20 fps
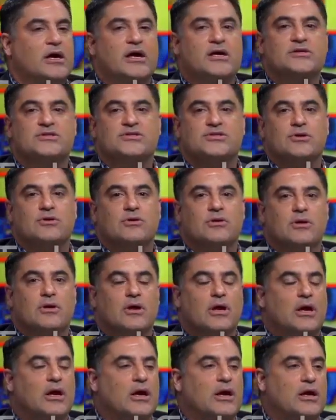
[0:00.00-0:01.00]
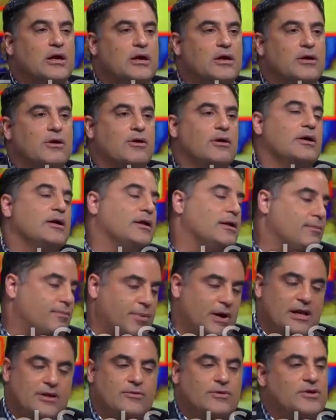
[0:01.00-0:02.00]
And so, you know, and then
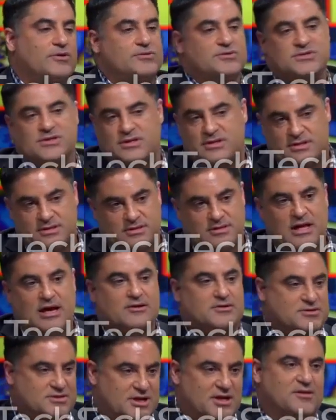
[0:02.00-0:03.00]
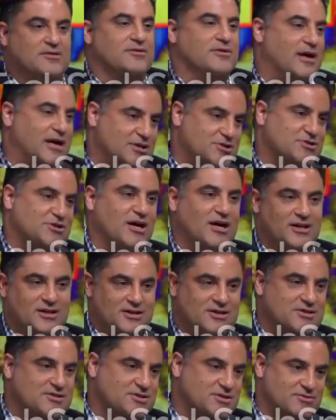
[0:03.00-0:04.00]
by the way, there was 1,000 other
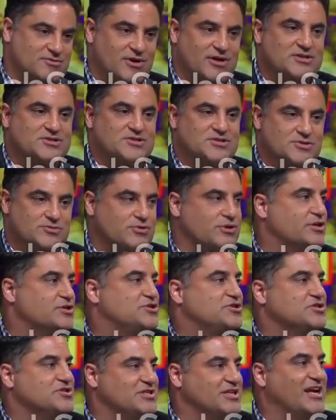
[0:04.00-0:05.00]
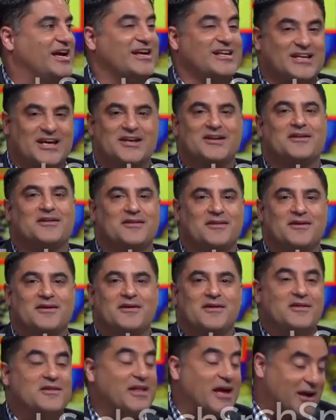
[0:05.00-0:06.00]
nationalities and races and religions that I dated,
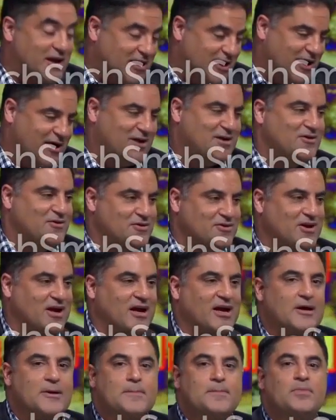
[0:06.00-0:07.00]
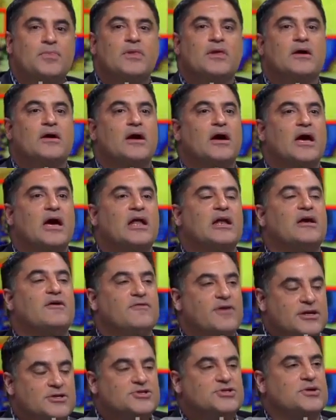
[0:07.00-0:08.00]
thank God, okay? And
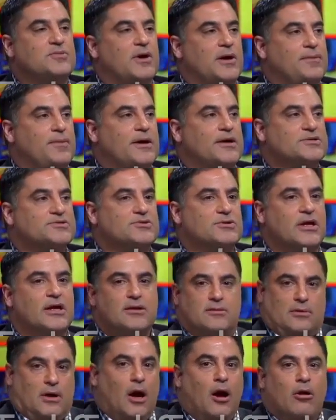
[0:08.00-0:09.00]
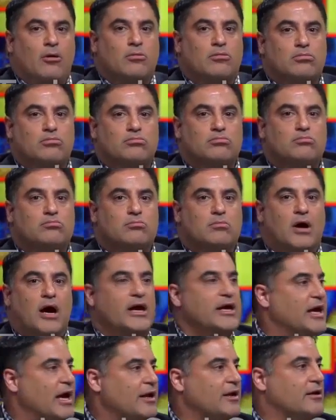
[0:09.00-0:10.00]
eventually my parents were like, oh, I
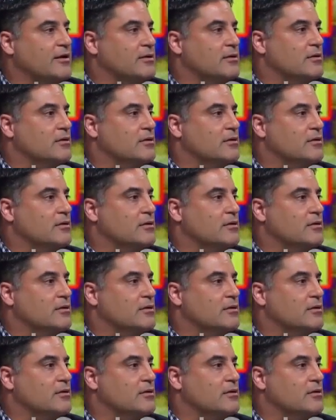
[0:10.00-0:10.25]
get it.